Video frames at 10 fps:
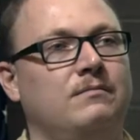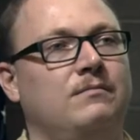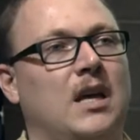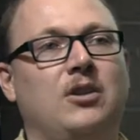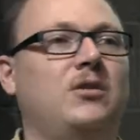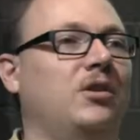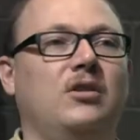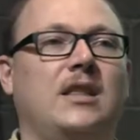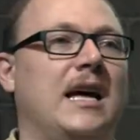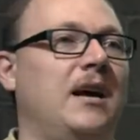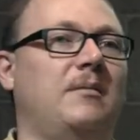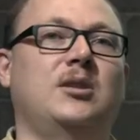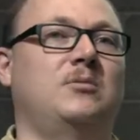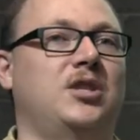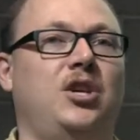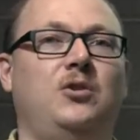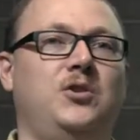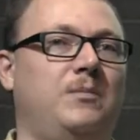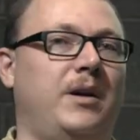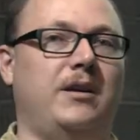And you can look that up because it was a huge
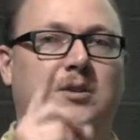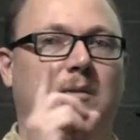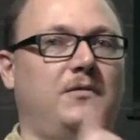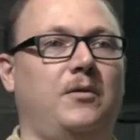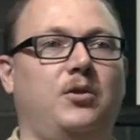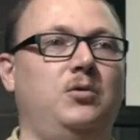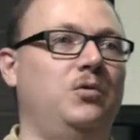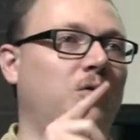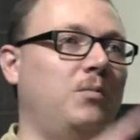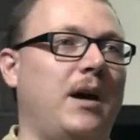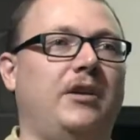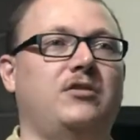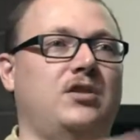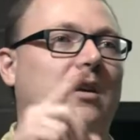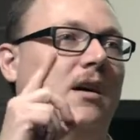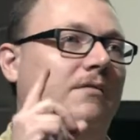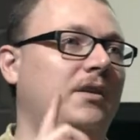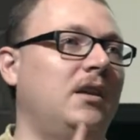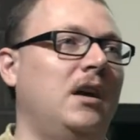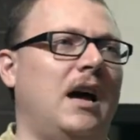embarrassment for Google, Microsoft.
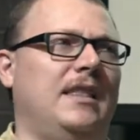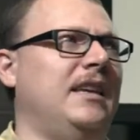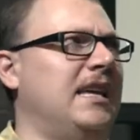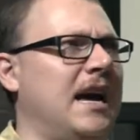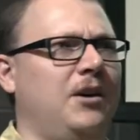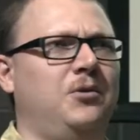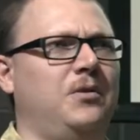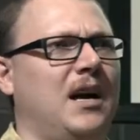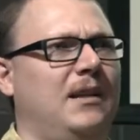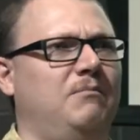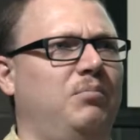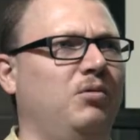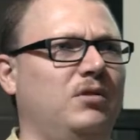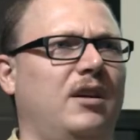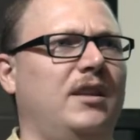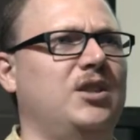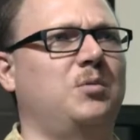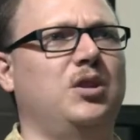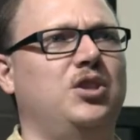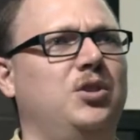I think Yahoo got pulled on this
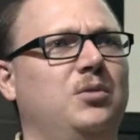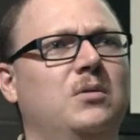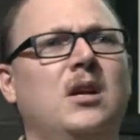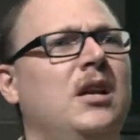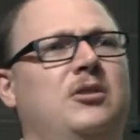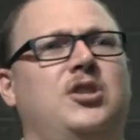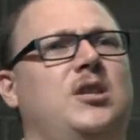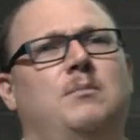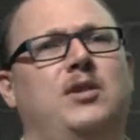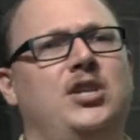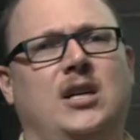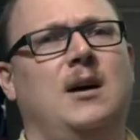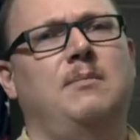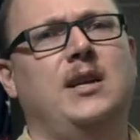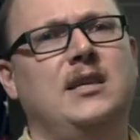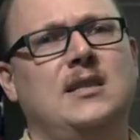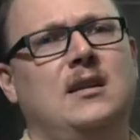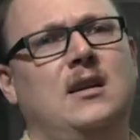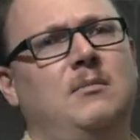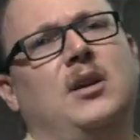one too. There's just a bunch of companies
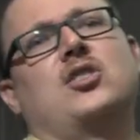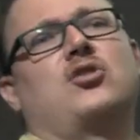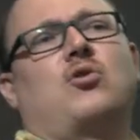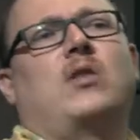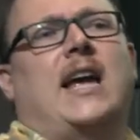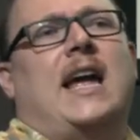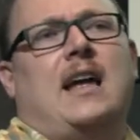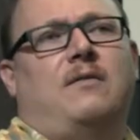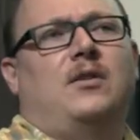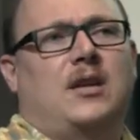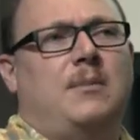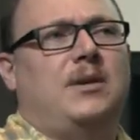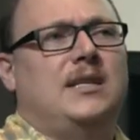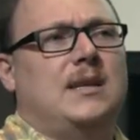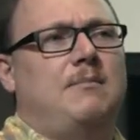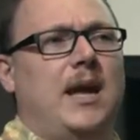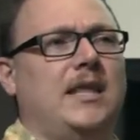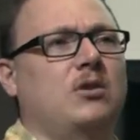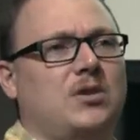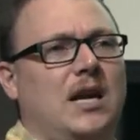because there's only a handful of companies that make
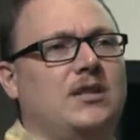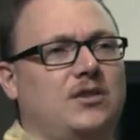those kinds of